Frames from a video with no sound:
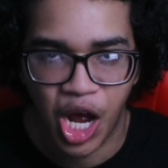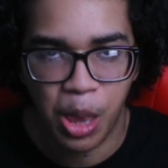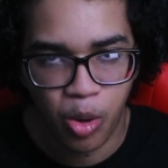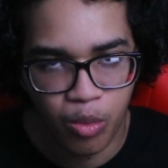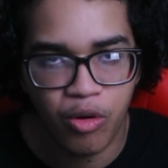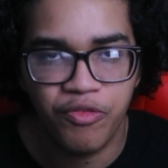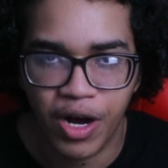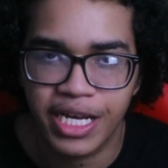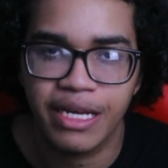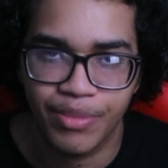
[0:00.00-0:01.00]
A normal
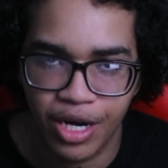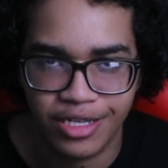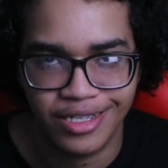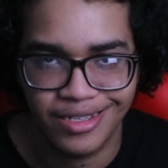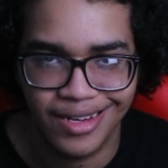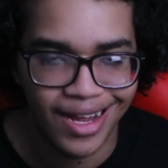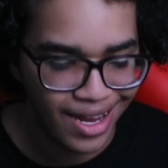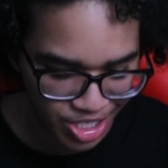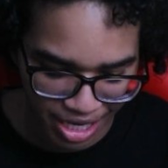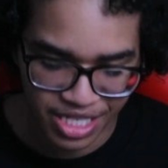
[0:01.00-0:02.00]
fucking person
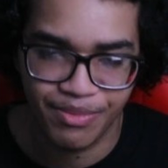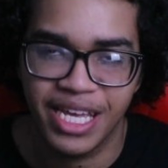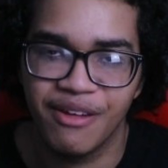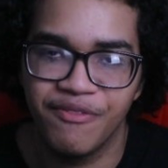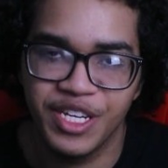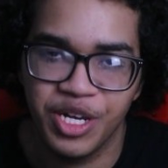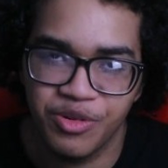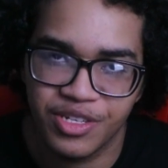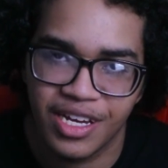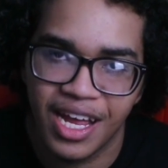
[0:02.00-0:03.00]
that's making
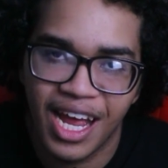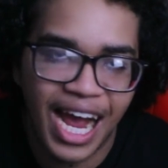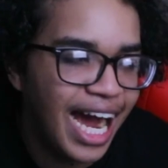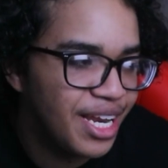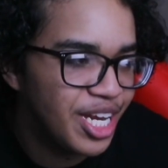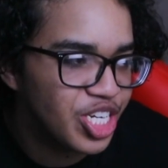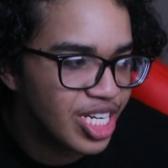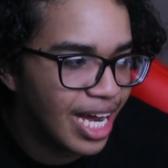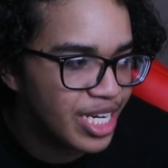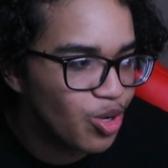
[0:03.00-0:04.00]
videos. And I
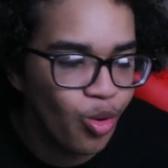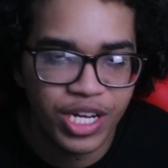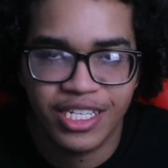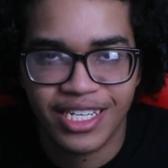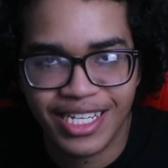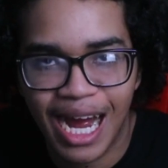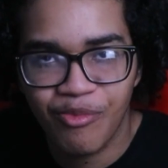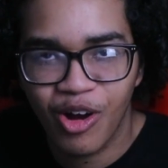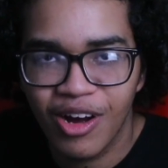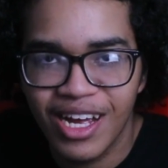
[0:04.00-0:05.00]
just like talking to the
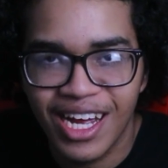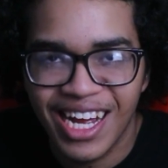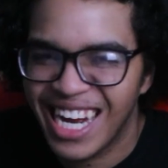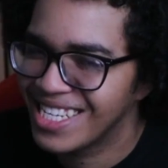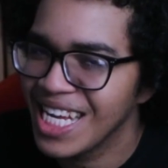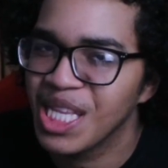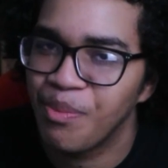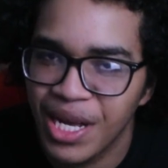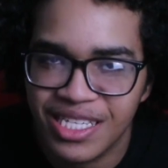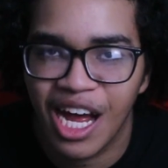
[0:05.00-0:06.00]
camera and taking
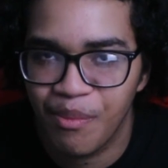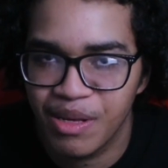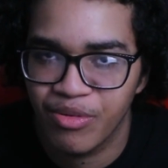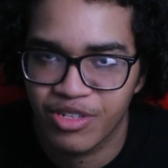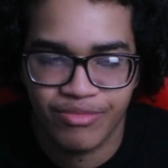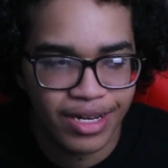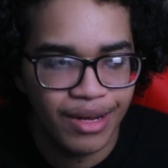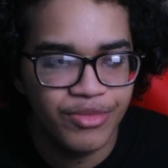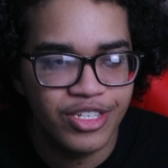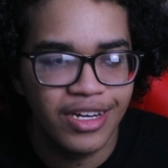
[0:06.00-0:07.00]
the piss out of people
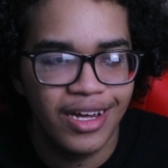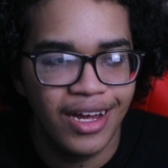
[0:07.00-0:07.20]
sometimes.